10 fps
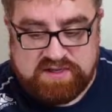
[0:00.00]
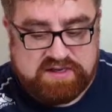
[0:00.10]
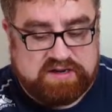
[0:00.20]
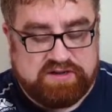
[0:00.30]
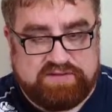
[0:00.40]

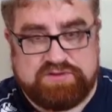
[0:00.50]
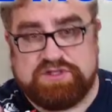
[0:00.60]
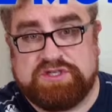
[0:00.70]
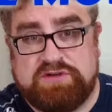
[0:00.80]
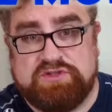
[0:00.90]
now you have to
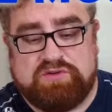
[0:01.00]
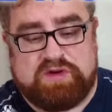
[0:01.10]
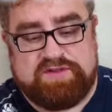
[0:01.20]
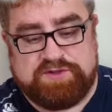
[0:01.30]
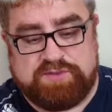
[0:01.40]
excuse the
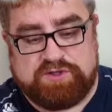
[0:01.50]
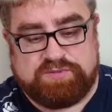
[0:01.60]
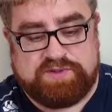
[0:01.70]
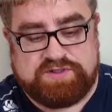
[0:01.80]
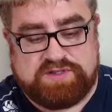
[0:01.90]
quality of these models
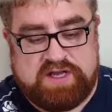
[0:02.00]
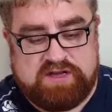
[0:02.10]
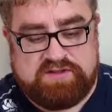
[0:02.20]
because they've